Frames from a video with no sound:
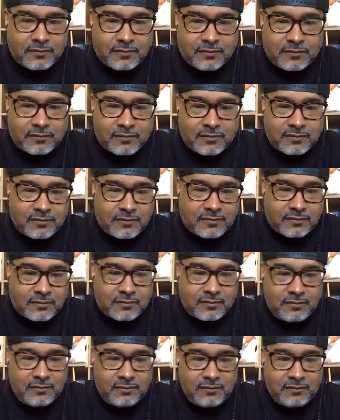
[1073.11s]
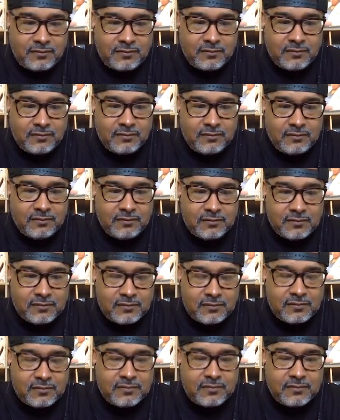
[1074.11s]

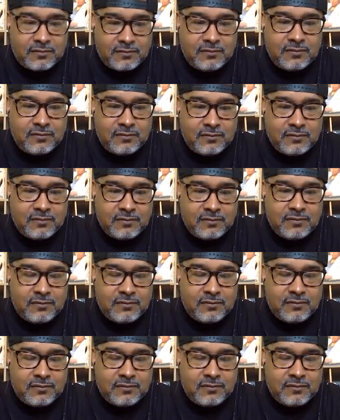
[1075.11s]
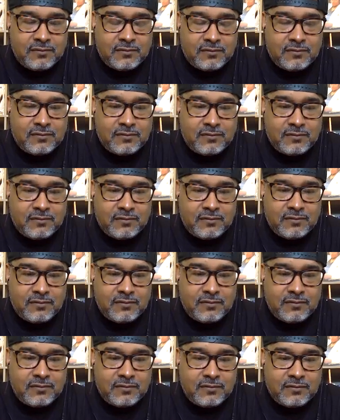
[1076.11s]

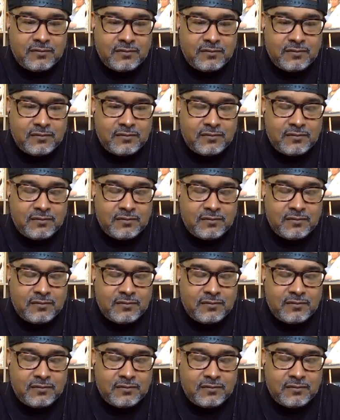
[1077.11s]
[no speech]